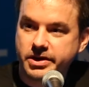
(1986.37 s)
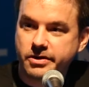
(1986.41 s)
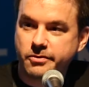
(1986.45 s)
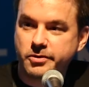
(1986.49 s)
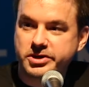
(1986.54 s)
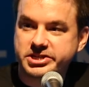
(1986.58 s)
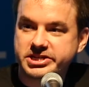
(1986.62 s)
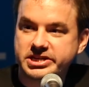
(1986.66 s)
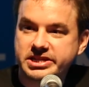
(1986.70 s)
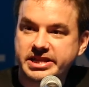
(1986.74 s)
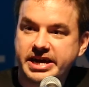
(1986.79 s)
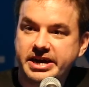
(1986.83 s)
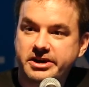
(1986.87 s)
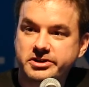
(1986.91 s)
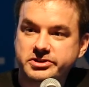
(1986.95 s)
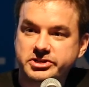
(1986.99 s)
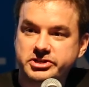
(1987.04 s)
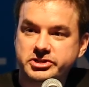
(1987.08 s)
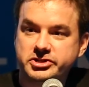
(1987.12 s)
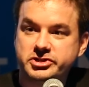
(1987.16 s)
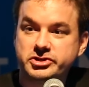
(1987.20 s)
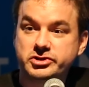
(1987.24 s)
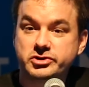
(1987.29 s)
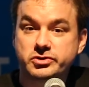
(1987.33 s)
which
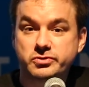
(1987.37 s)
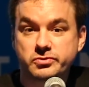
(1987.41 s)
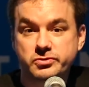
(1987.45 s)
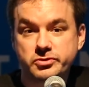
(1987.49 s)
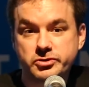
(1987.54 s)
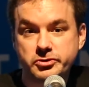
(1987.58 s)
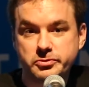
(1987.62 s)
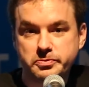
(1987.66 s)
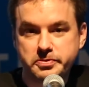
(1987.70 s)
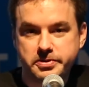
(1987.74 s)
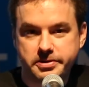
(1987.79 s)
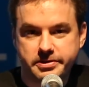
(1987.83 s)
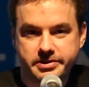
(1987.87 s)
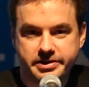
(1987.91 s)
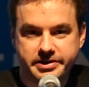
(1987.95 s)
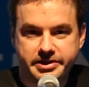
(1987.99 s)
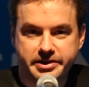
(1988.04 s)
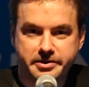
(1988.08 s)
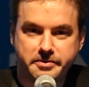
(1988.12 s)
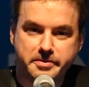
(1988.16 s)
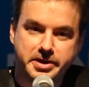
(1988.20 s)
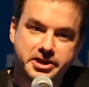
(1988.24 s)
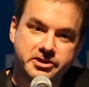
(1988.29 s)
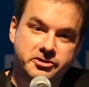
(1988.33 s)
allows you to group
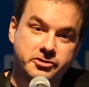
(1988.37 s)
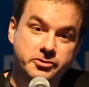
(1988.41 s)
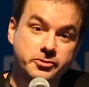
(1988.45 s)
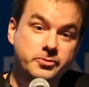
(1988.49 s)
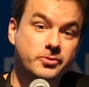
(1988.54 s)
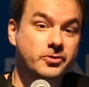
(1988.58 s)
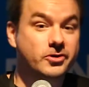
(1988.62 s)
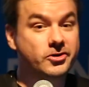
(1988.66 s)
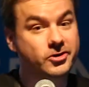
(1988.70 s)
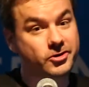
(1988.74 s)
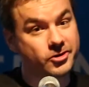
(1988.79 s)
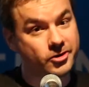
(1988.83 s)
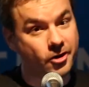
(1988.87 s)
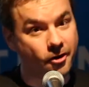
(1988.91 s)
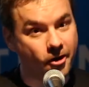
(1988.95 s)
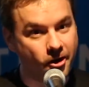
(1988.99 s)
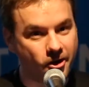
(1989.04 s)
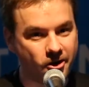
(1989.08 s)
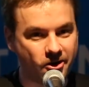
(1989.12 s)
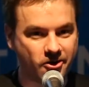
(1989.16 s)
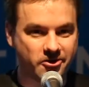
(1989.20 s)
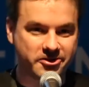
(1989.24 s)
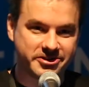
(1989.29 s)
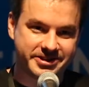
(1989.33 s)
them into
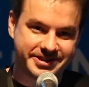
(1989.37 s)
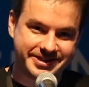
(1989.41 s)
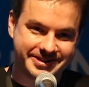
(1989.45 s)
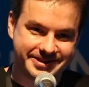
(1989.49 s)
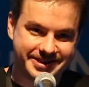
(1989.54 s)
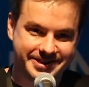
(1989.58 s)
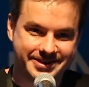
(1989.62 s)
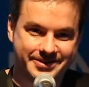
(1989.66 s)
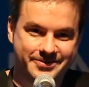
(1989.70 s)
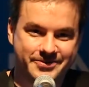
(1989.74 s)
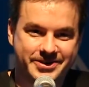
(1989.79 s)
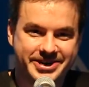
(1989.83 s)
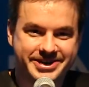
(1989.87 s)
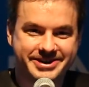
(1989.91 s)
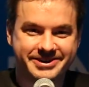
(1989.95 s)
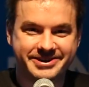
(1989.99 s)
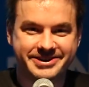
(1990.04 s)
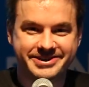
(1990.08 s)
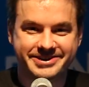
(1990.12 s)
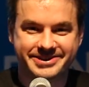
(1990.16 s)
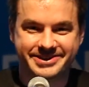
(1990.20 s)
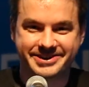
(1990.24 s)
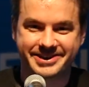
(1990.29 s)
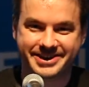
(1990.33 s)
call detail
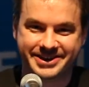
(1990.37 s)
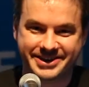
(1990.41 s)
records.